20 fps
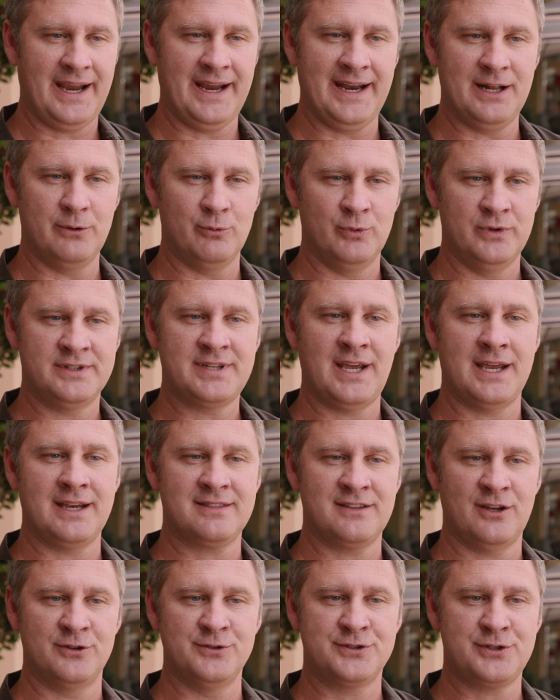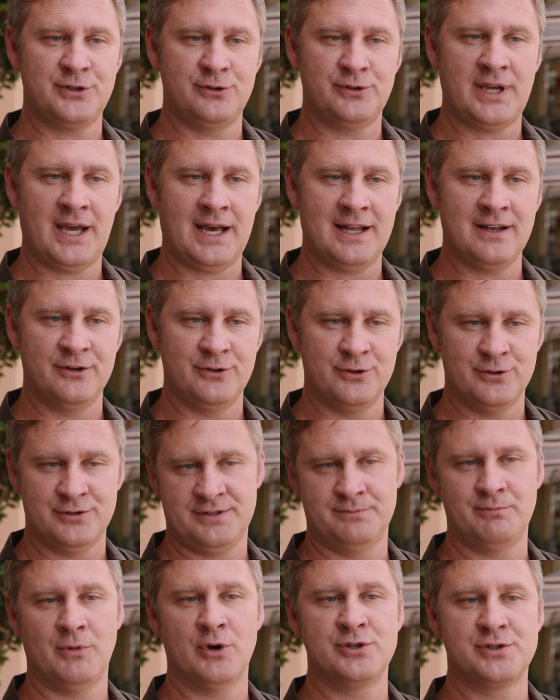and it would take those 2
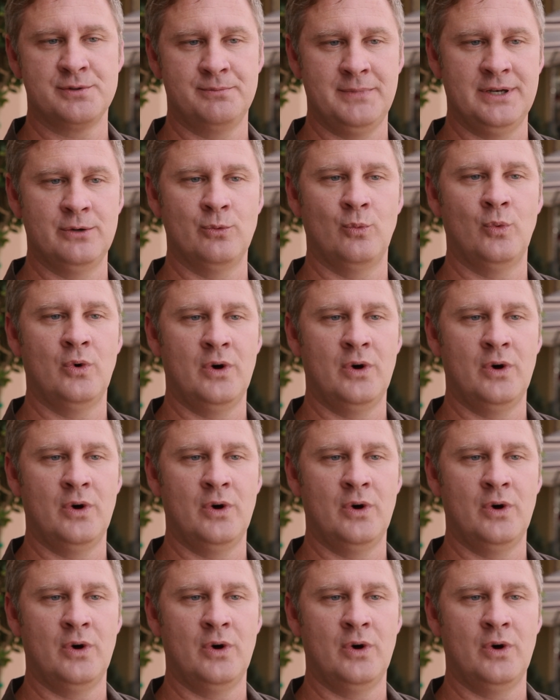calendars and merge them into